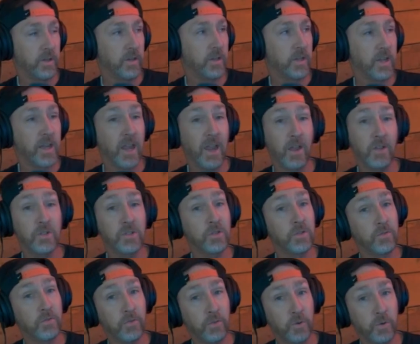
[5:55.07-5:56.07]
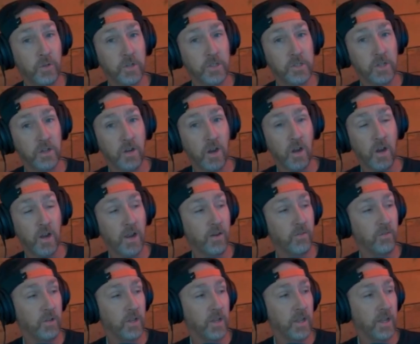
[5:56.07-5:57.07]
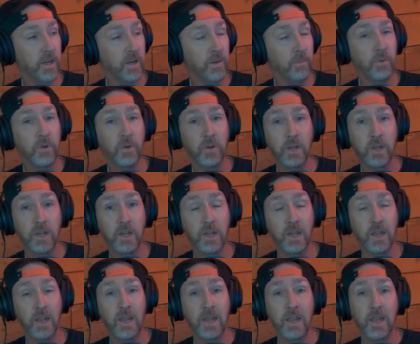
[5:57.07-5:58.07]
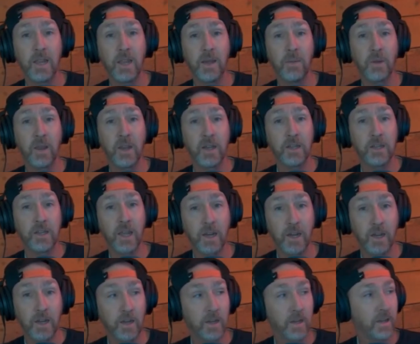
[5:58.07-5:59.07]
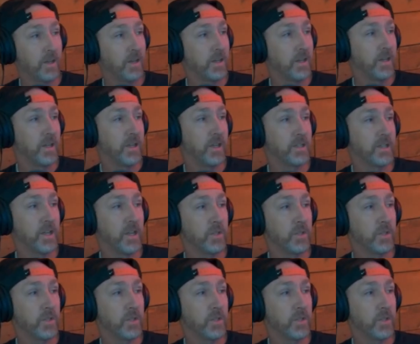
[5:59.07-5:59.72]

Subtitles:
The Council of Four is a card I really like putting in my deck. It says